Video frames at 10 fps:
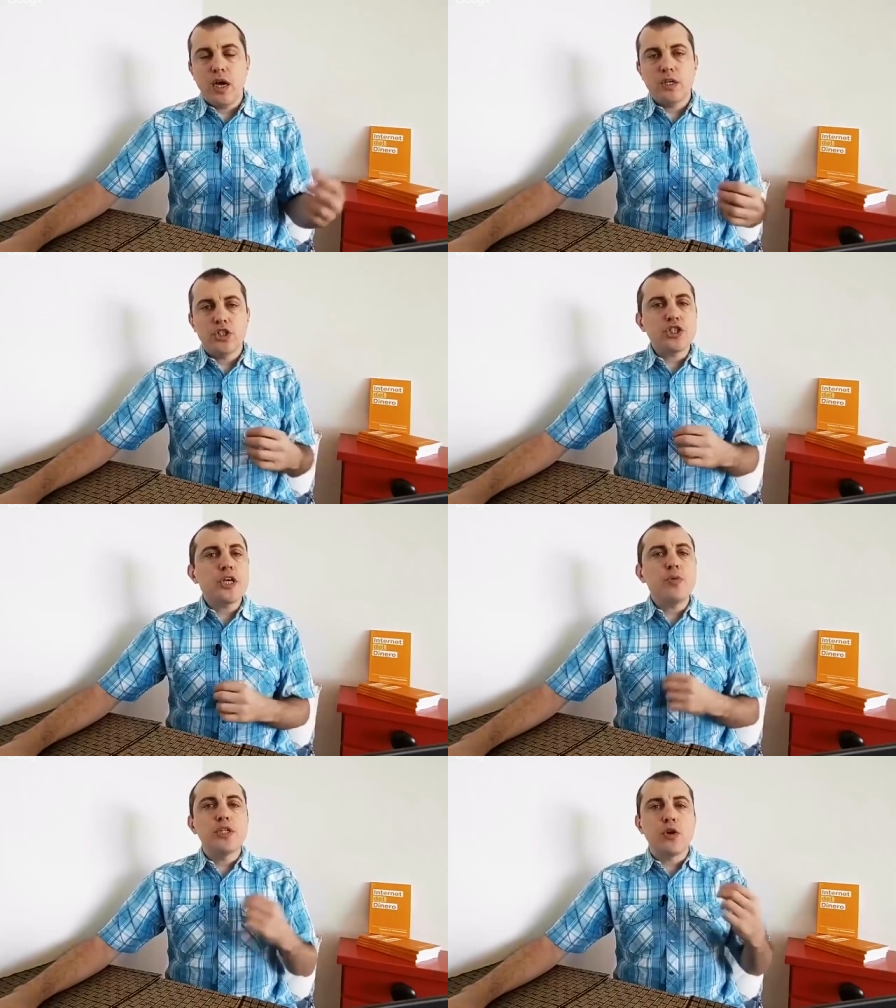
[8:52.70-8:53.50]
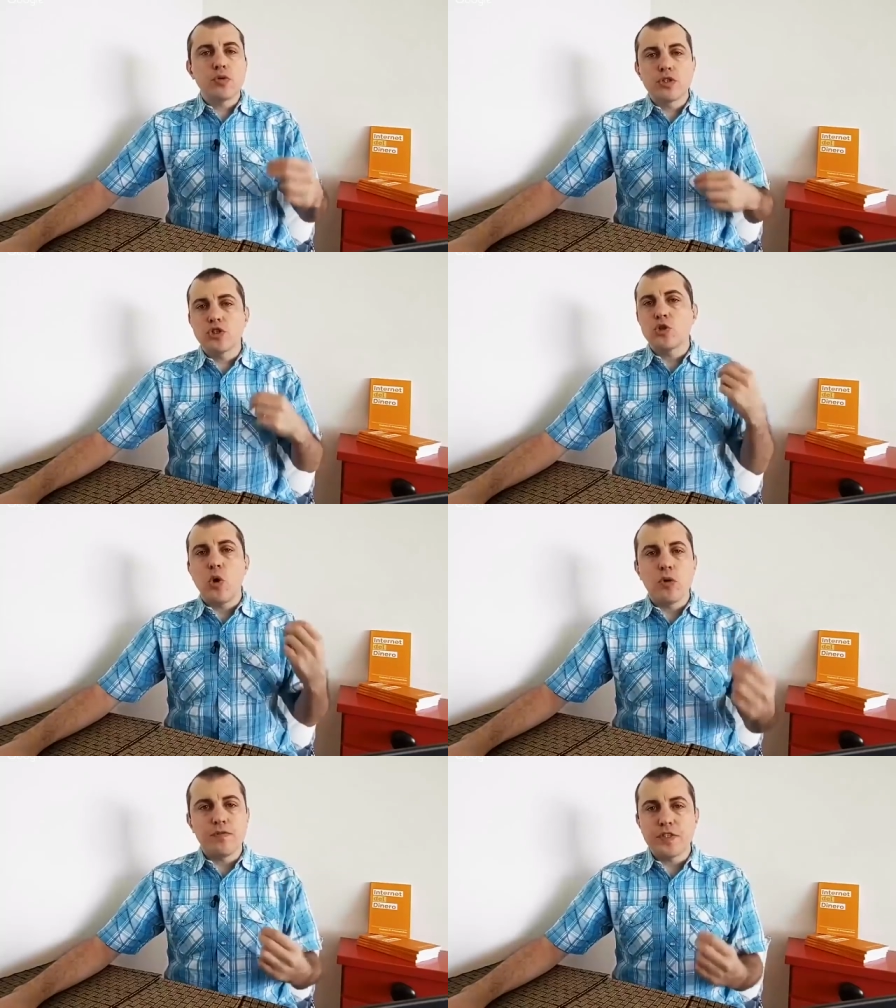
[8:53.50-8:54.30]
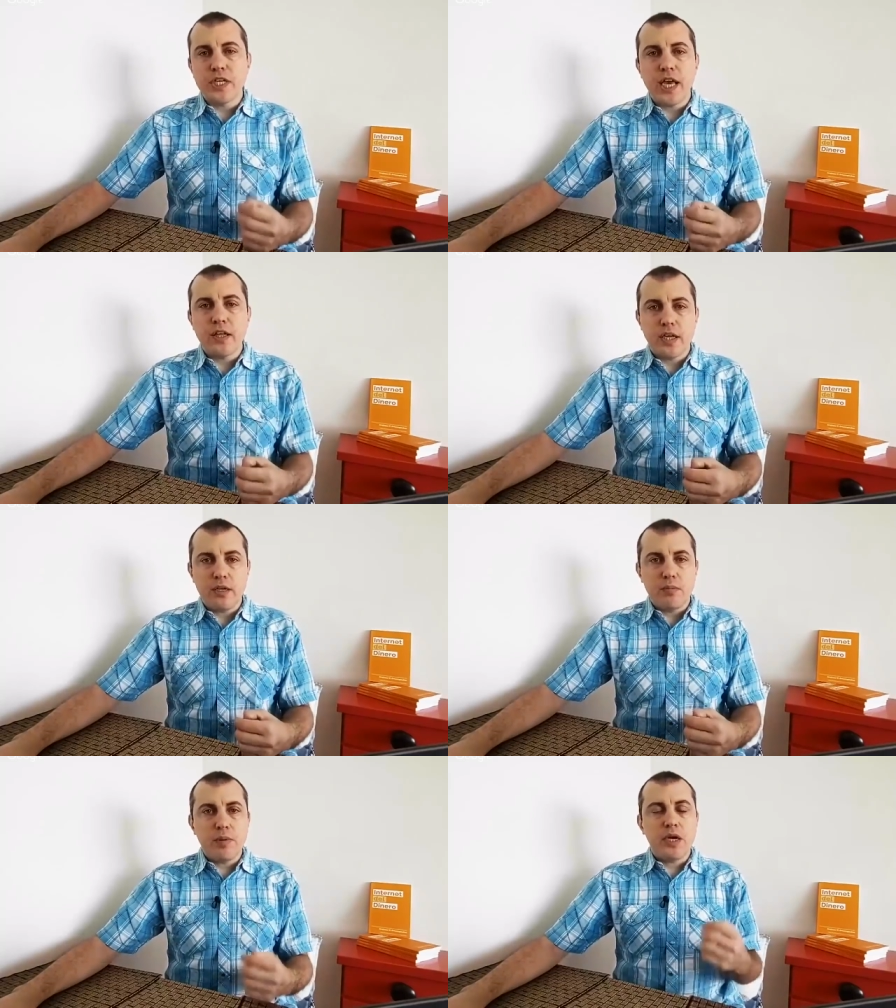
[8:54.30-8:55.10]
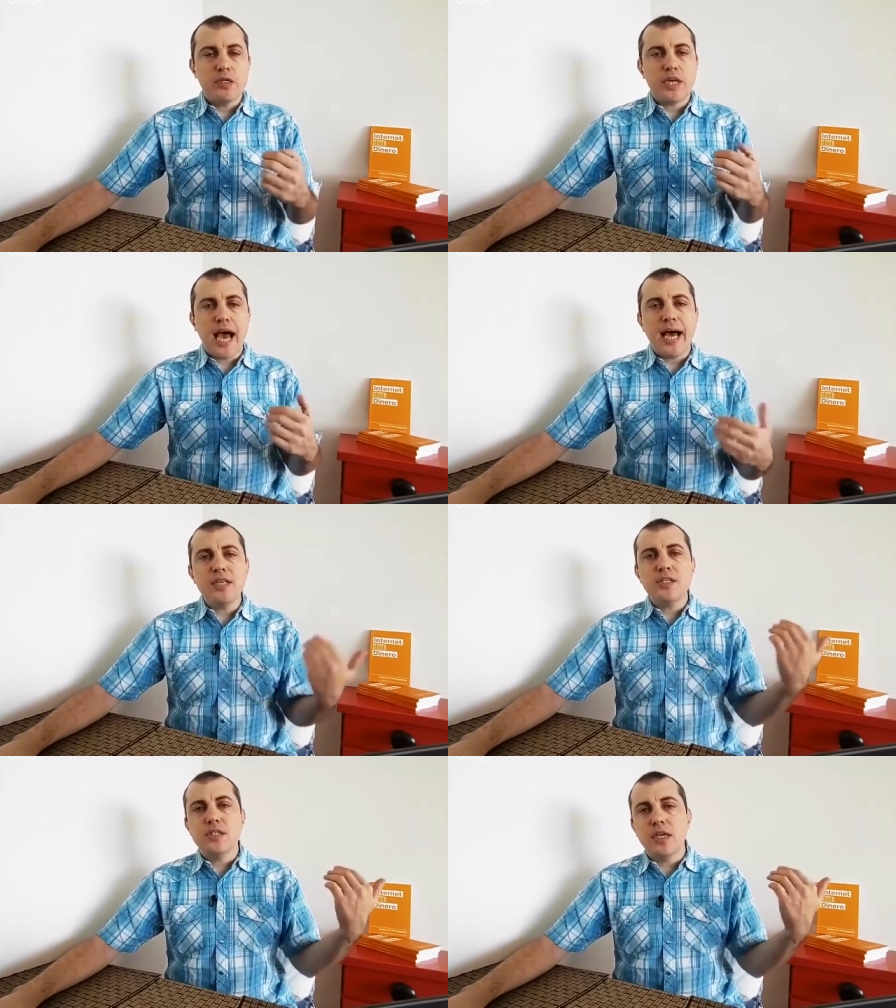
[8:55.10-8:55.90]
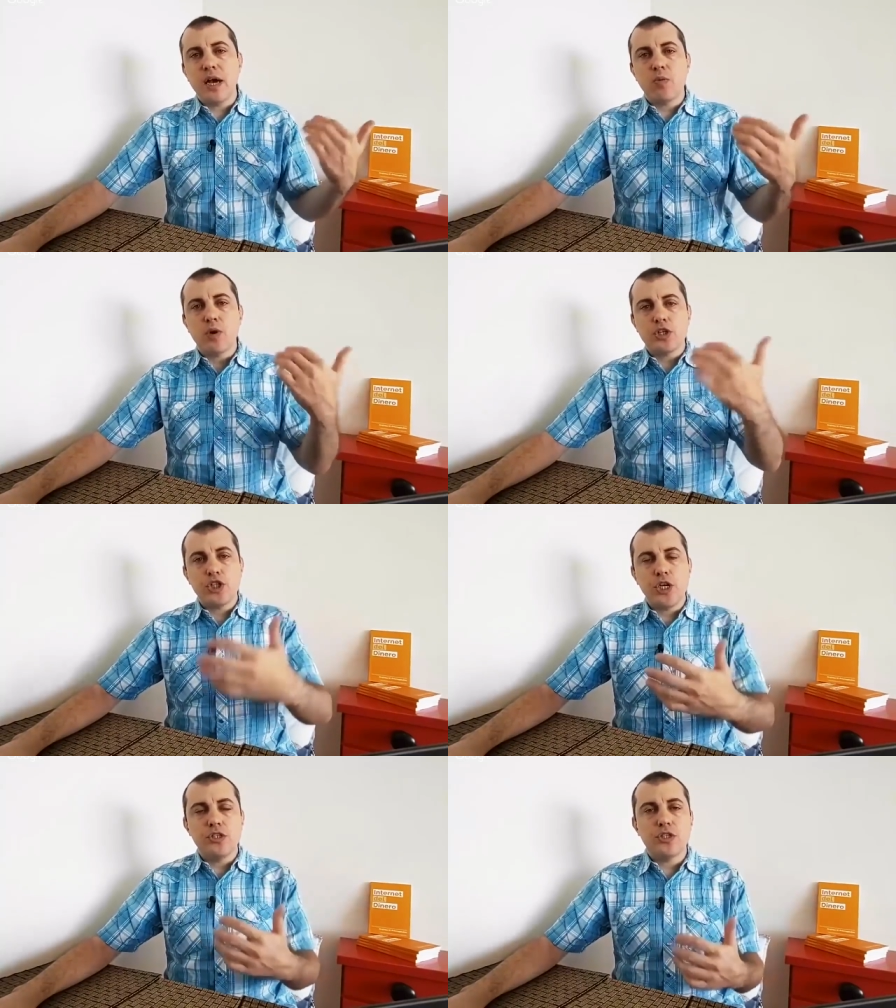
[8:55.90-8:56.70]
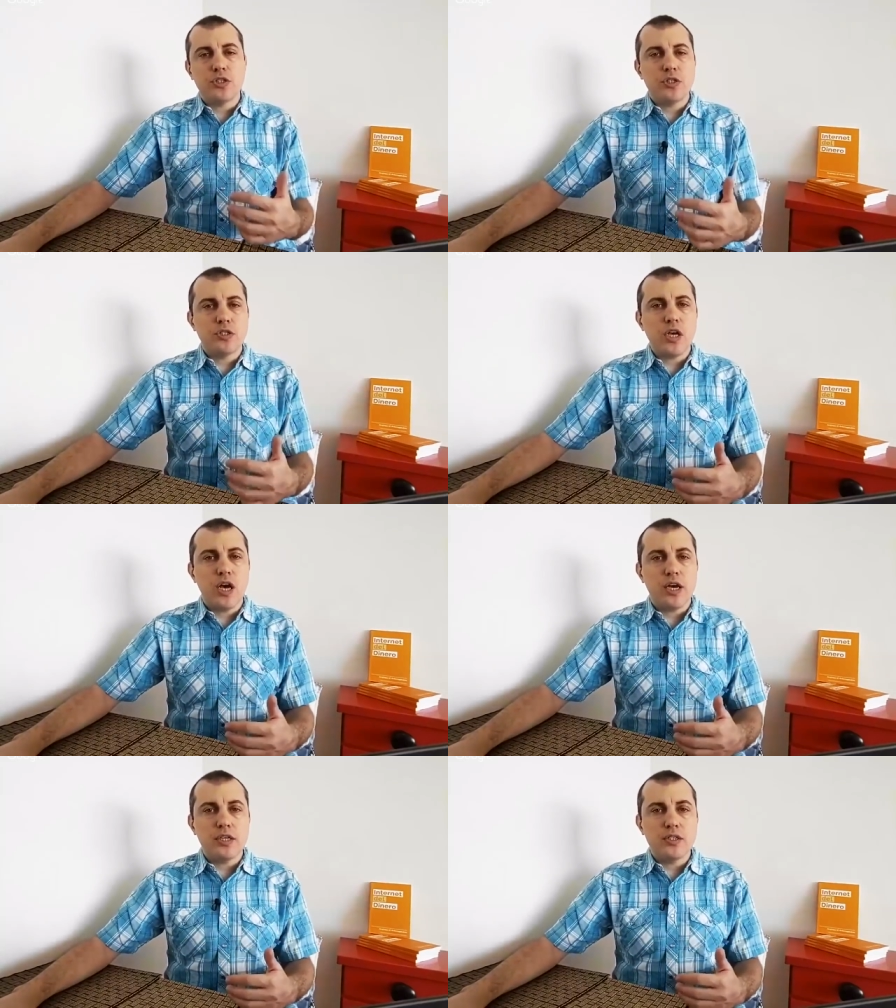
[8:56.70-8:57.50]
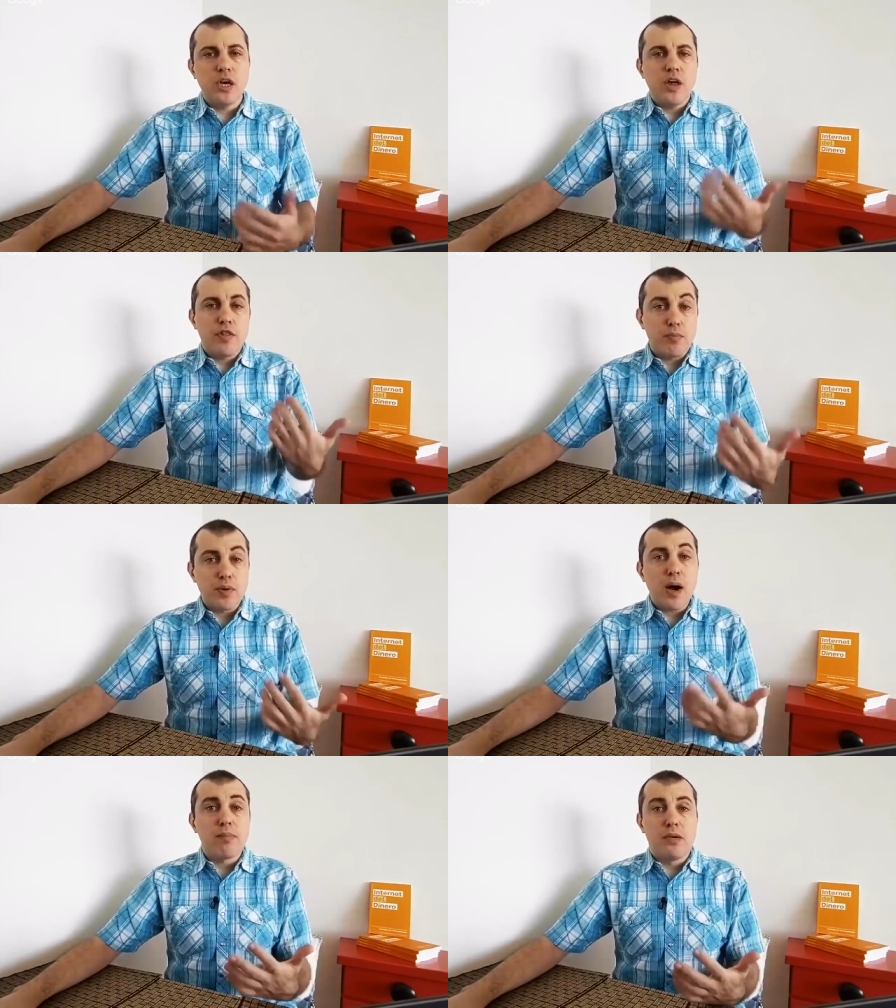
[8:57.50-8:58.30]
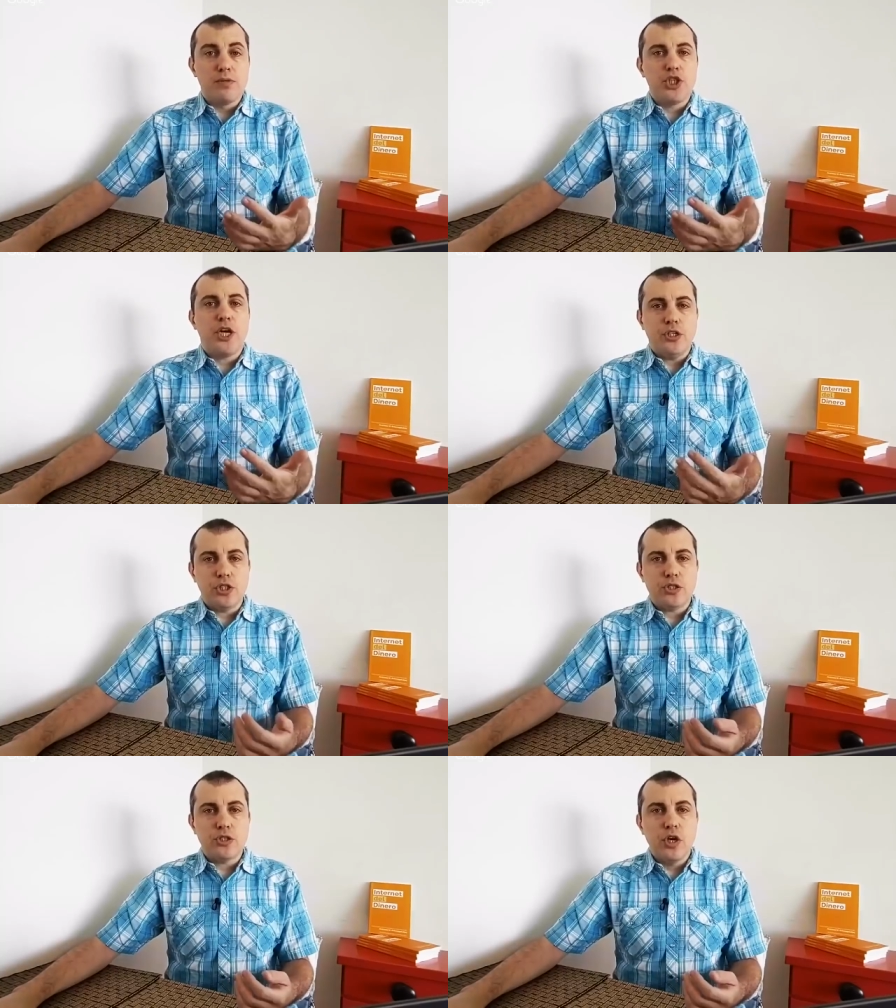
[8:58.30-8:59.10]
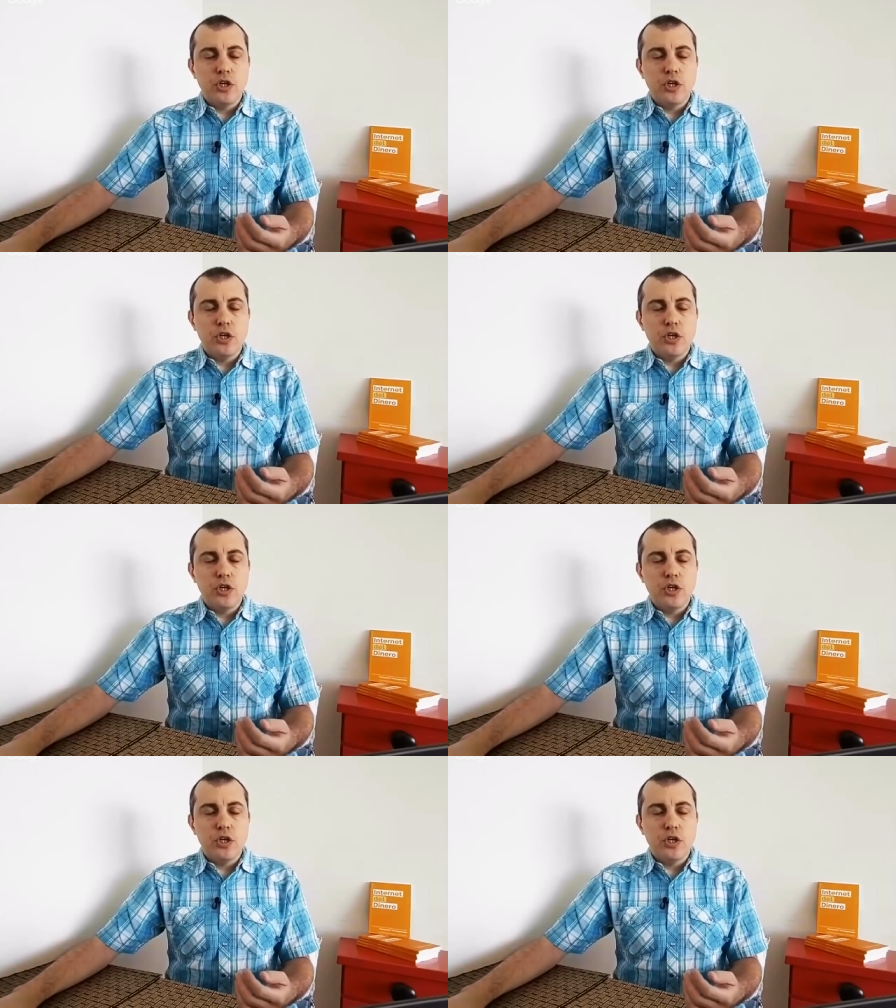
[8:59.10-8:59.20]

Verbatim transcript: Uh, just like we don't solve scaling, because as the network changes in size, the problem changes.